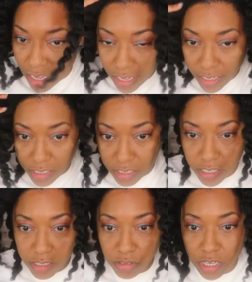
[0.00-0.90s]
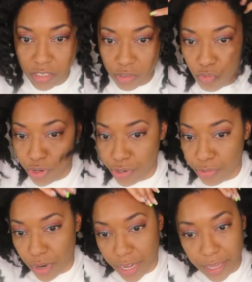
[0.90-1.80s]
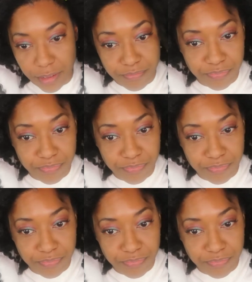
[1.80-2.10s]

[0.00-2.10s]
it doesn't want to do right.